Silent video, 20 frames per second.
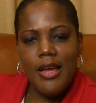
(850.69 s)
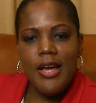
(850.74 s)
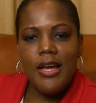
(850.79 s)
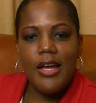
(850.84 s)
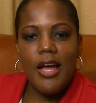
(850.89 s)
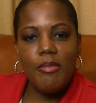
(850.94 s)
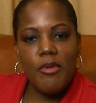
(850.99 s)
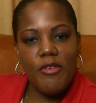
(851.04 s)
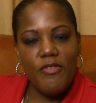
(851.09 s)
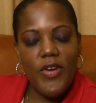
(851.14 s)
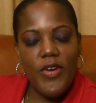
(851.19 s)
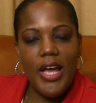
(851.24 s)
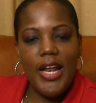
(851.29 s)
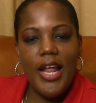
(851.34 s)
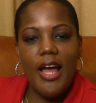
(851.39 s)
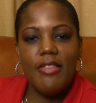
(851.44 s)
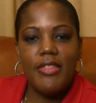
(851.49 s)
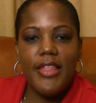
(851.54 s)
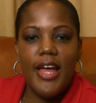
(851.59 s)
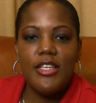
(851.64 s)
Come to find
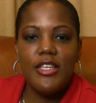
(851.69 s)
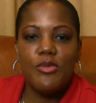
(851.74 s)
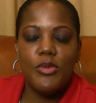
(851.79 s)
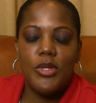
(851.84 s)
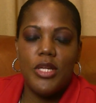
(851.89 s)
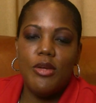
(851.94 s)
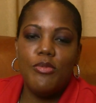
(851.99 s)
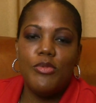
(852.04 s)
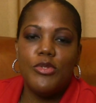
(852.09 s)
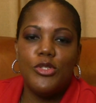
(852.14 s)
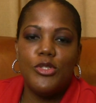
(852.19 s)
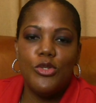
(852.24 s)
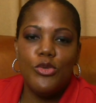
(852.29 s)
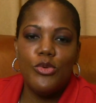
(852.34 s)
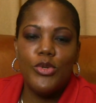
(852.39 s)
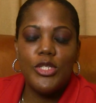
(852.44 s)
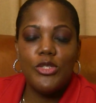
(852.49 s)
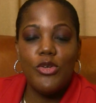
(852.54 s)
out, that's what he was doing.